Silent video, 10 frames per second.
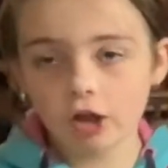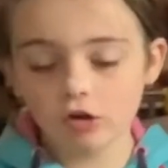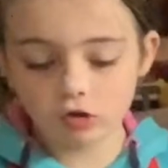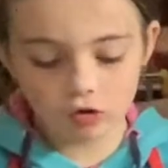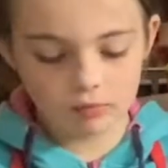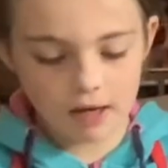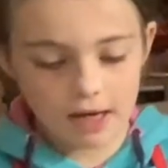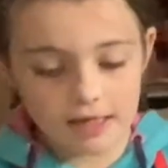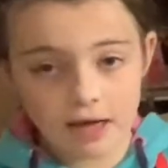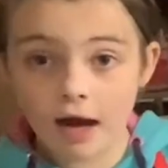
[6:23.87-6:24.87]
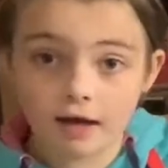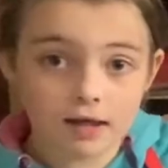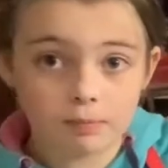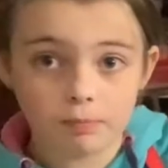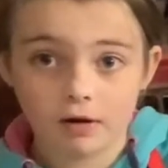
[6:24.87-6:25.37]
to make honey
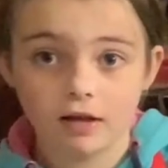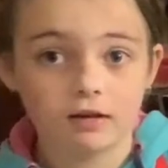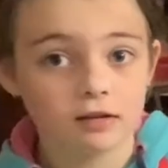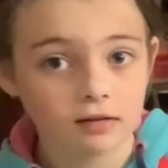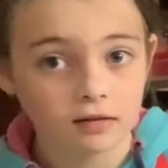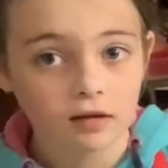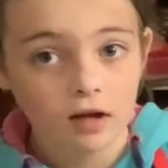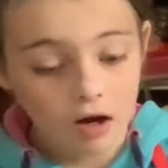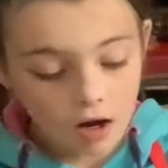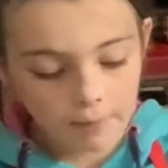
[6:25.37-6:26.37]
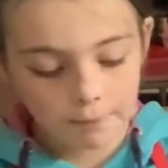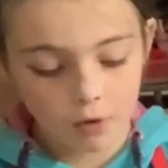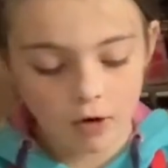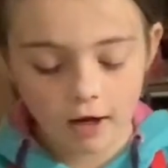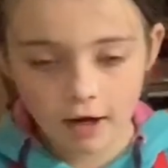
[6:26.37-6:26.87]
breads. I put
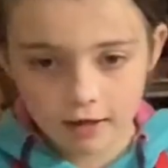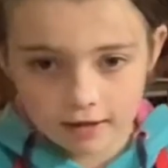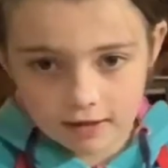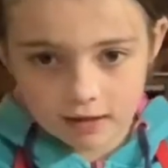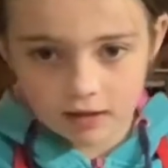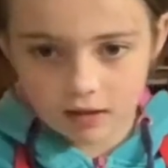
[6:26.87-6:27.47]
honey in the